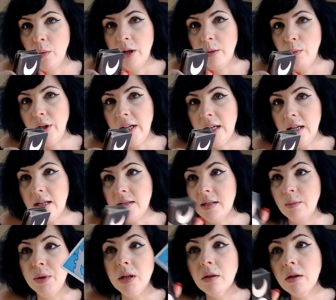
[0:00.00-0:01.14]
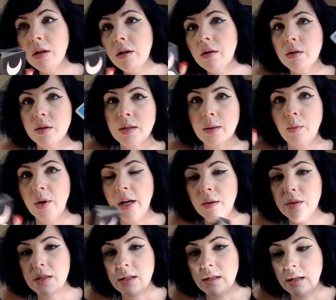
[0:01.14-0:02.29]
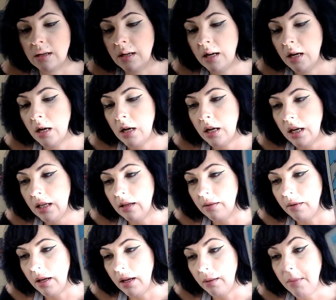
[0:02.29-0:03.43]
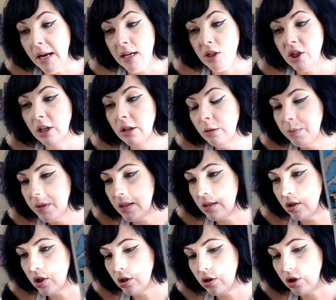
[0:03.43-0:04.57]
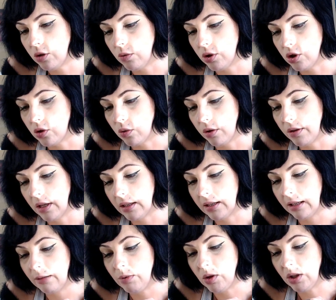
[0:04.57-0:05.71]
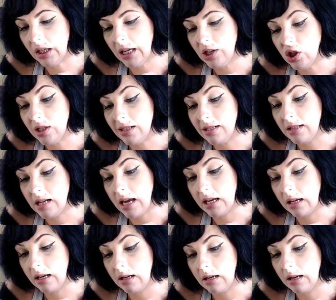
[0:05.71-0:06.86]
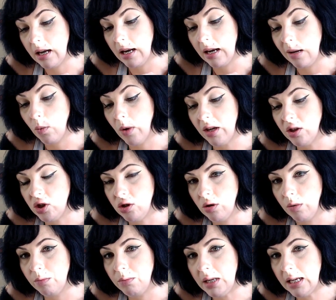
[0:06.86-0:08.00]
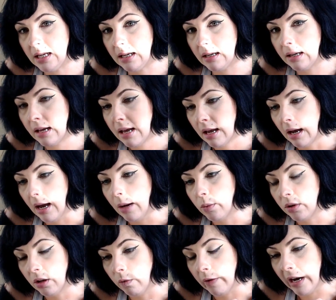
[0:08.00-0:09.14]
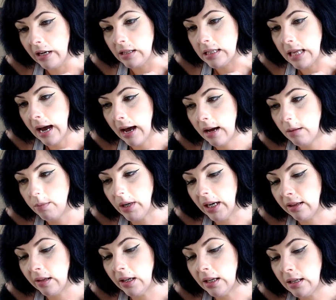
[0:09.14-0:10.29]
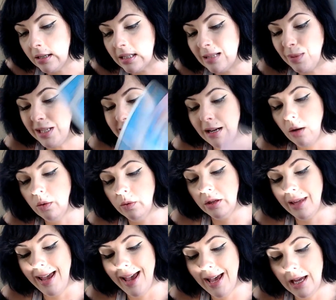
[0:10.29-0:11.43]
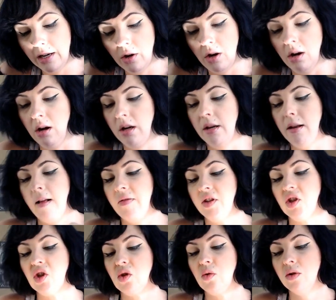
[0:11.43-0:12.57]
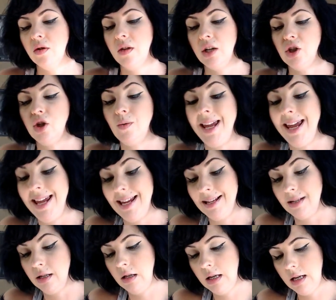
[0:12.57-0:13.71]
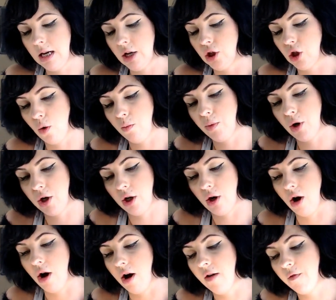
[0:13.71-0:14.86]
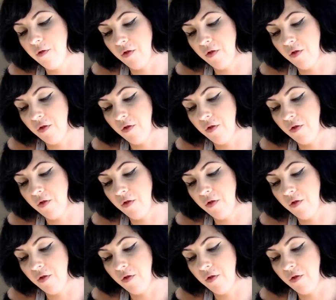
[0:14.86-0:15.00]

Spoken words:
bring in a superior or someone else in a managerial position to ensure that the communication isn't taken in any way that you don't mean it, I would advise that, but I think it needs to be dealt with head on. And the sooner that you handle it and don't put it off,